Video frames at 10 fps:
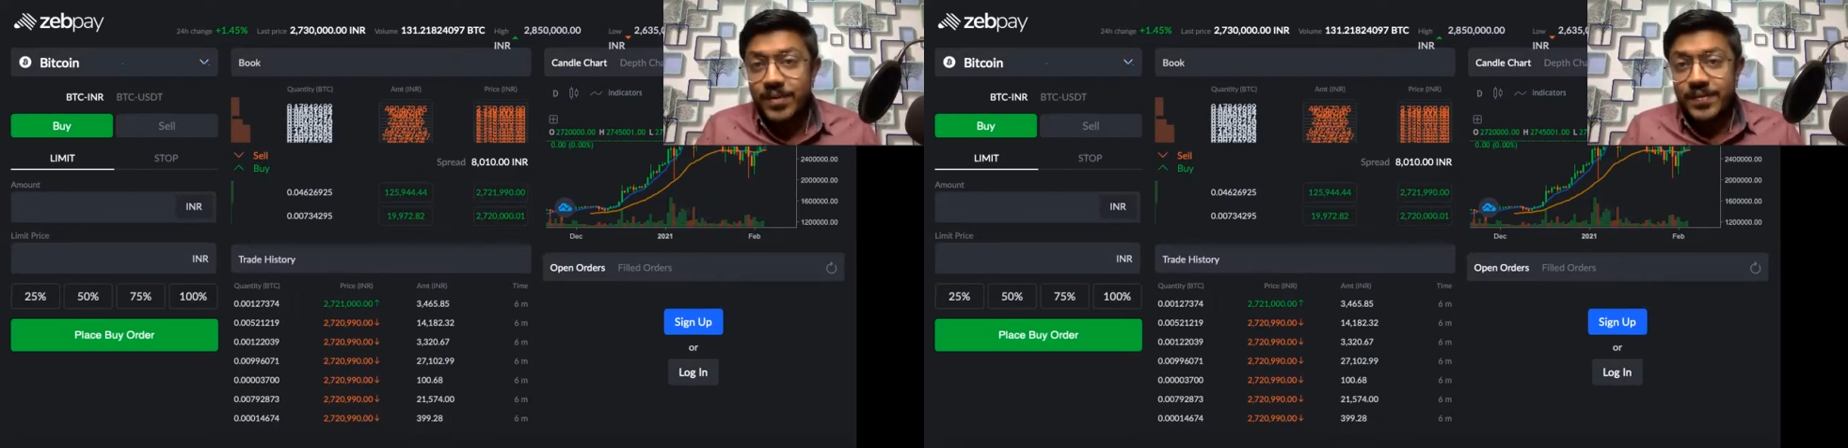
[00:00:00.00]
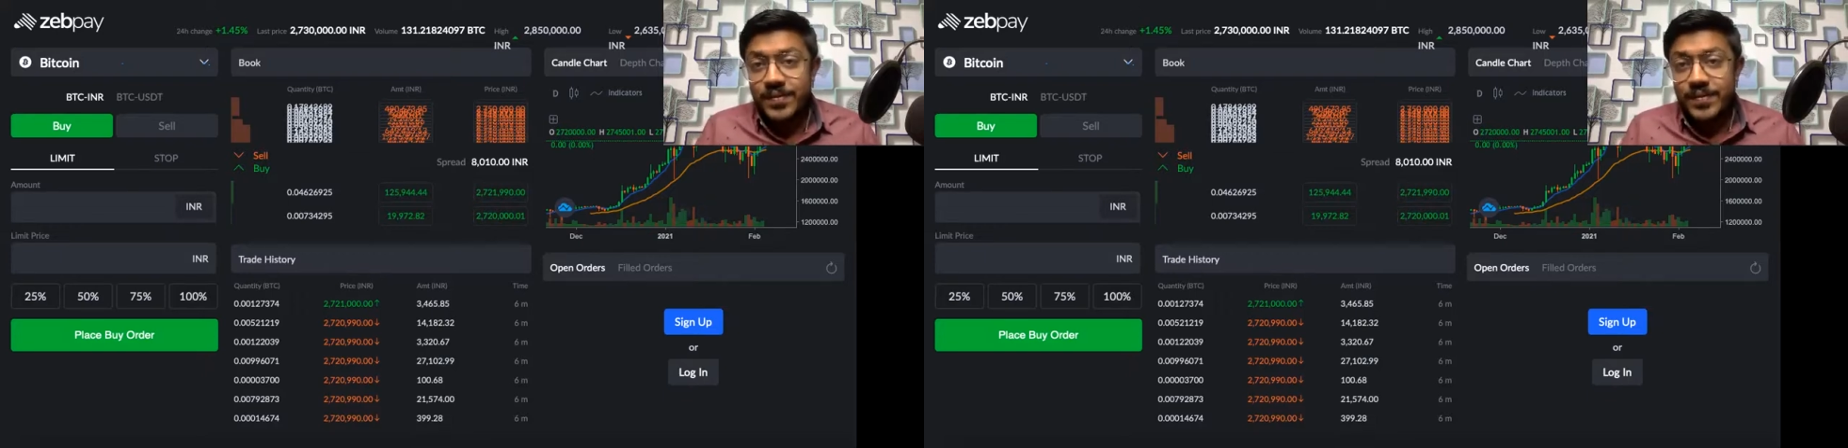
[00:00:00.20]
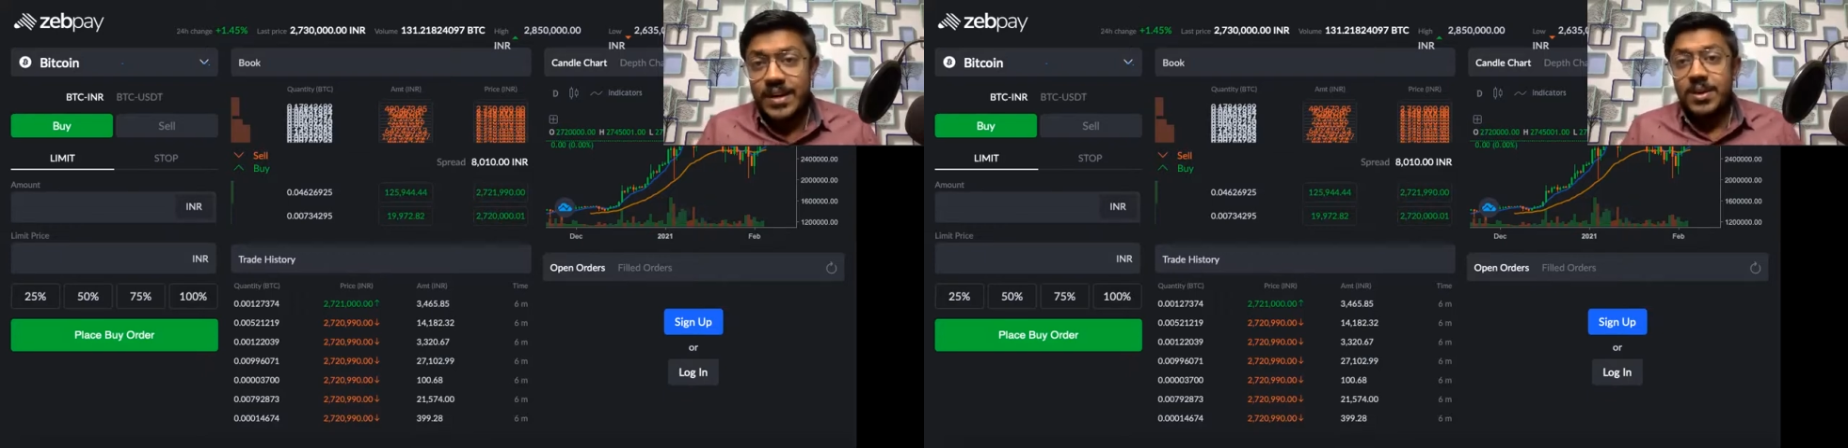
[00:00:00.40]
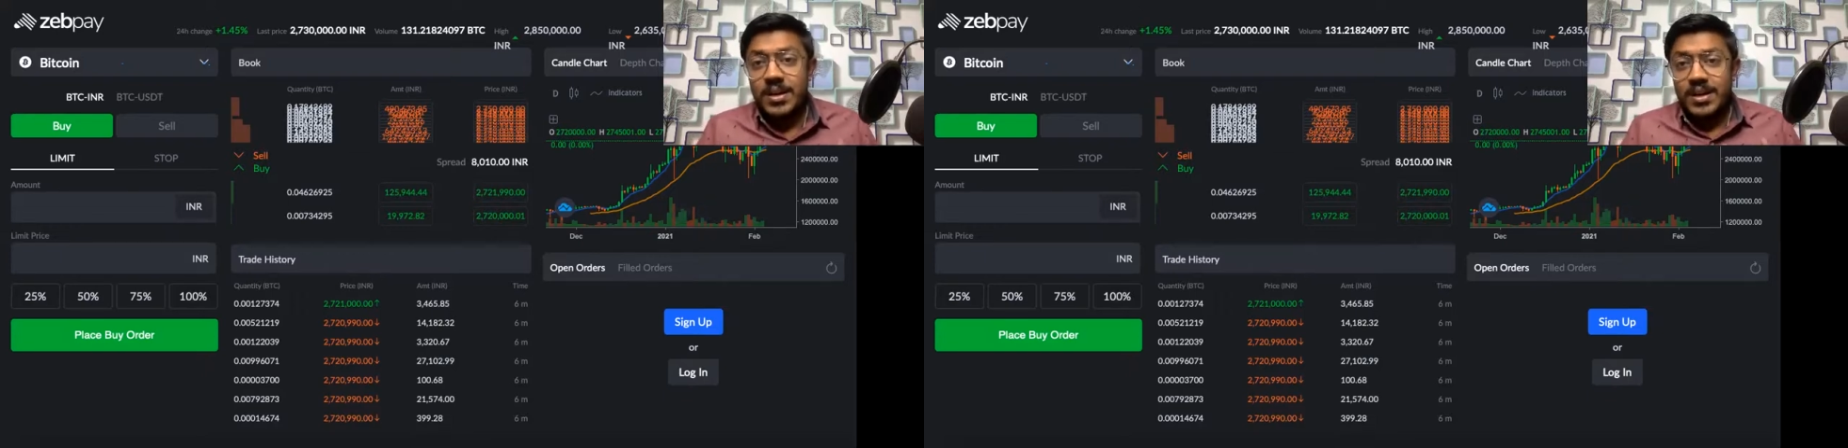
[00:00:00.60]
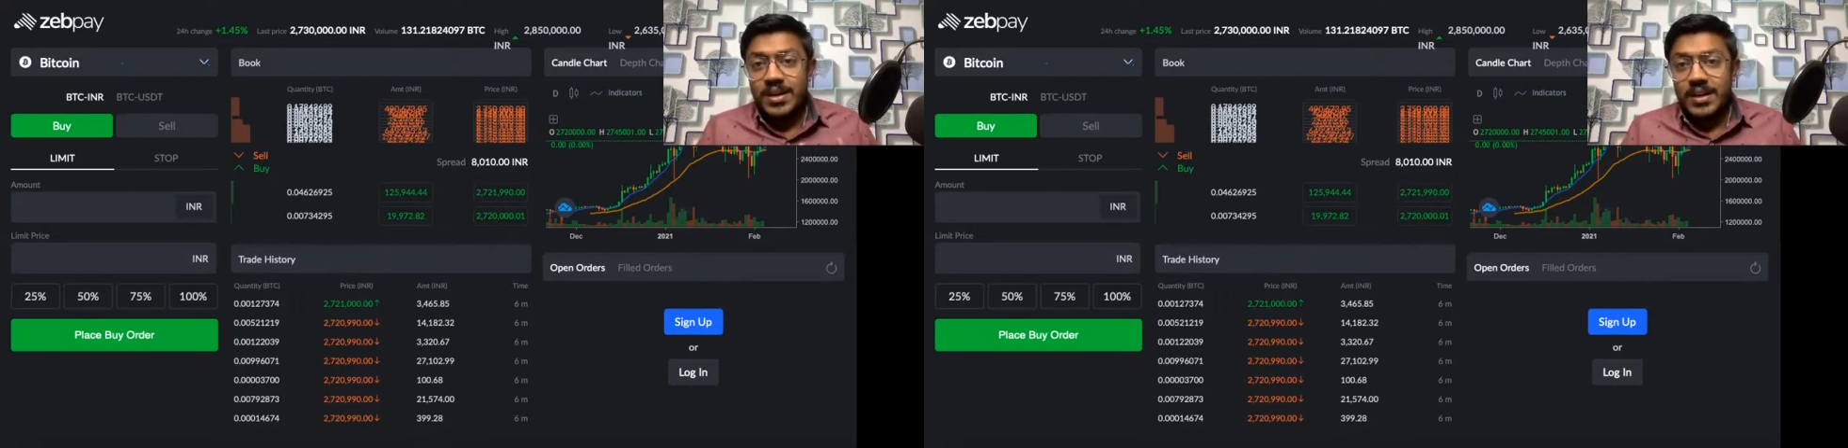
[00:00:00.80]
of time,
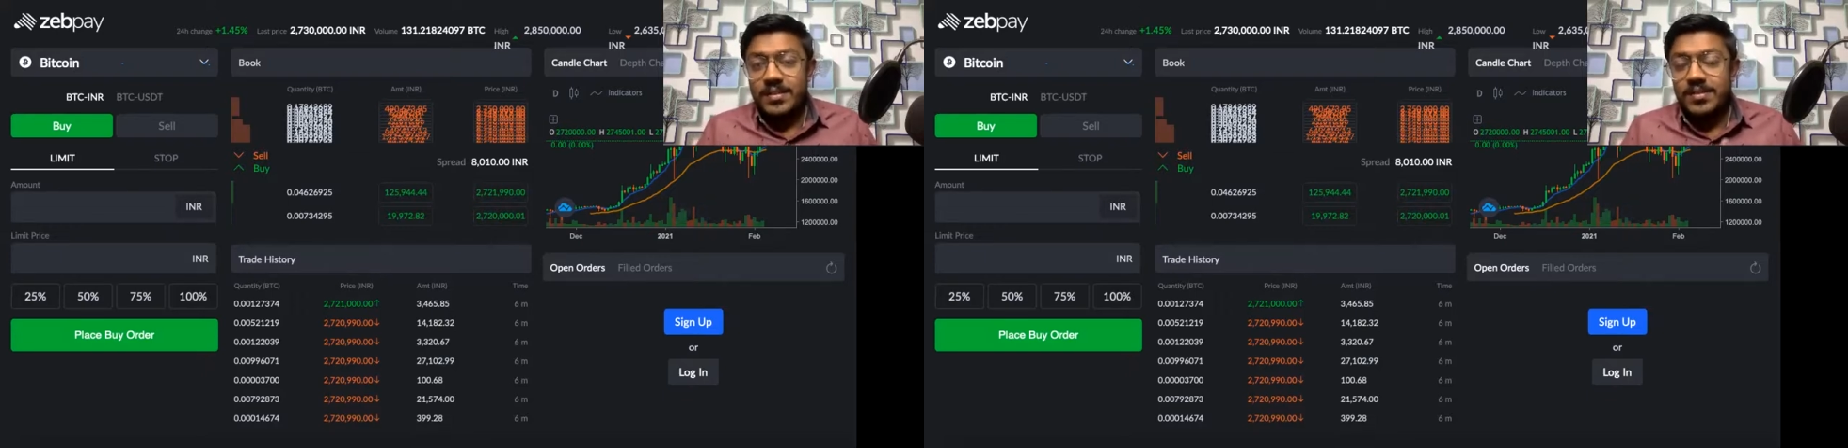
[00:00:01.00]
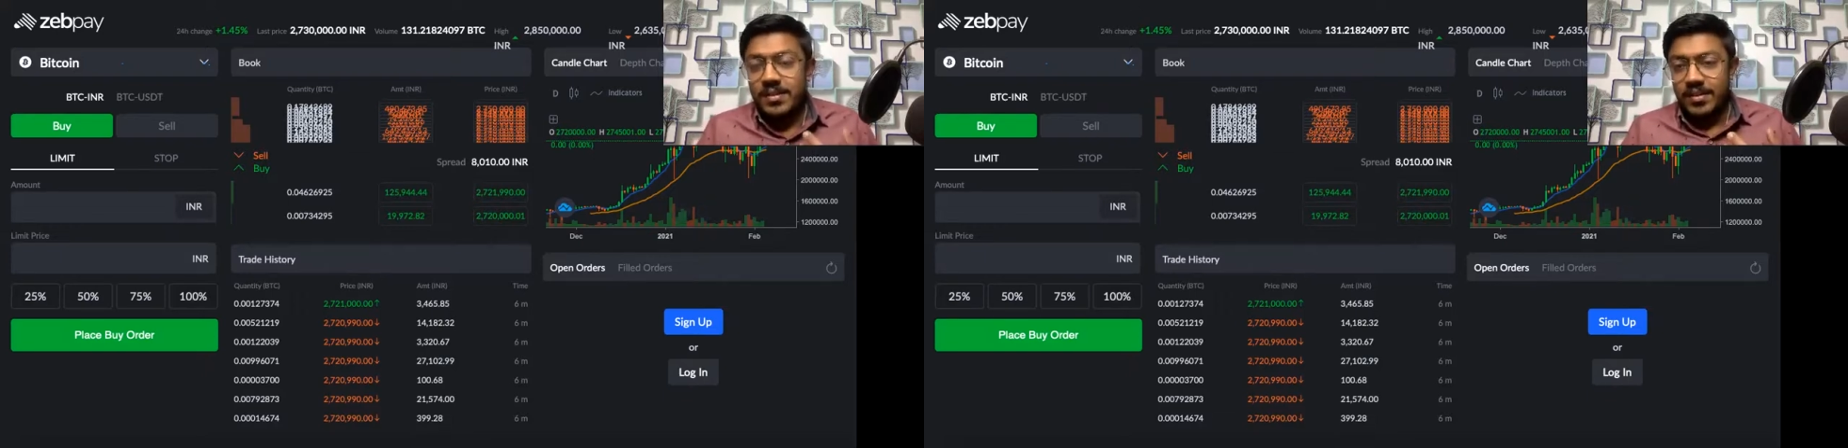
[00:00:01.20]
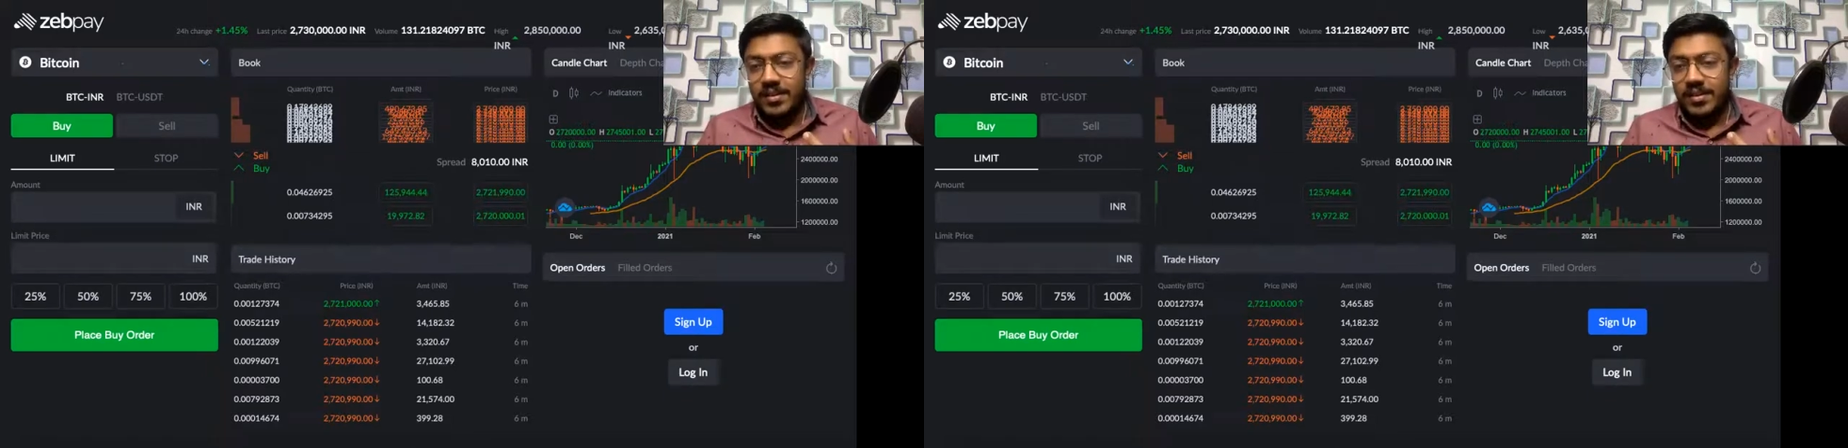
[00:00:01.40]
in,